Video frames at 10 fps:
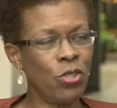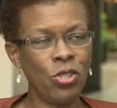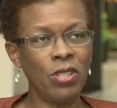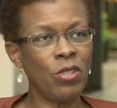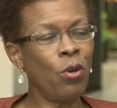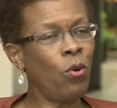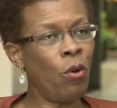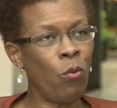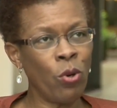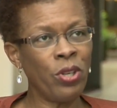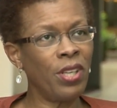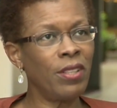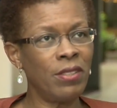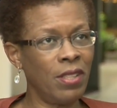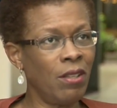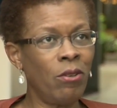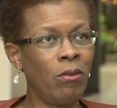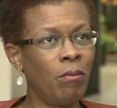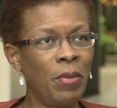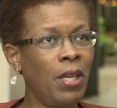She's a, a working
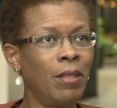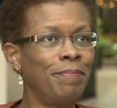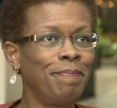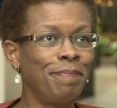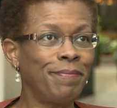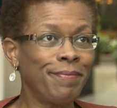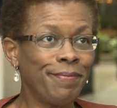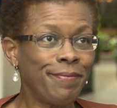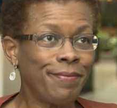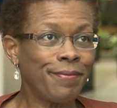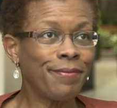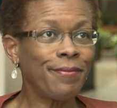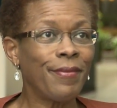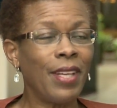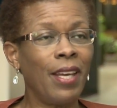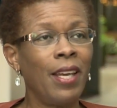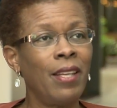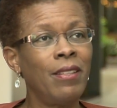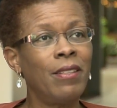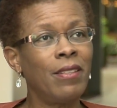single mom,
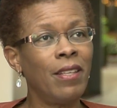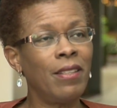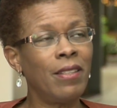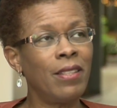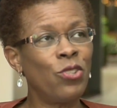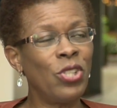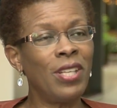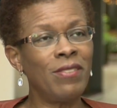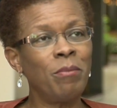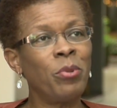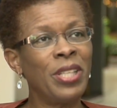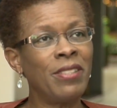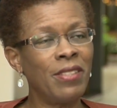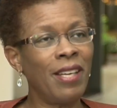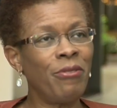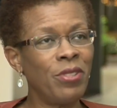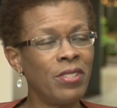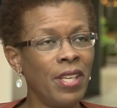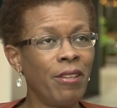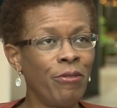and she has embraced that for the
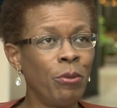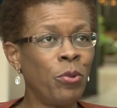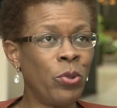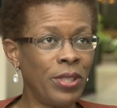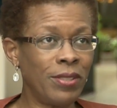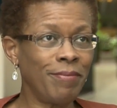sake of her boys.